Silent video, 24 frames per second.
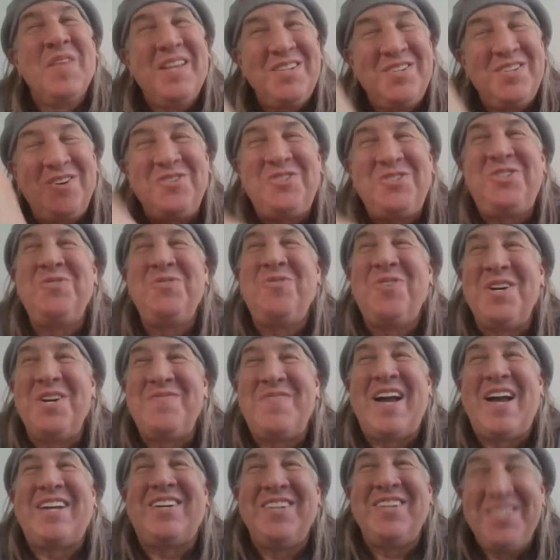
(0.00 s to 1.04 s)
Don't you worry,
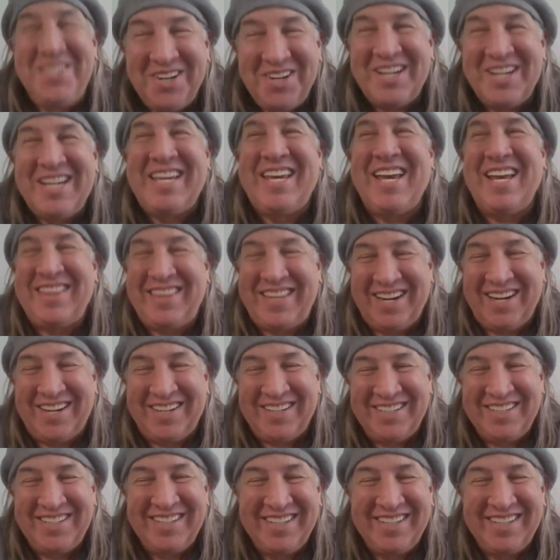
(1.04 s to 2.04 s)
Michael. You're going to get there.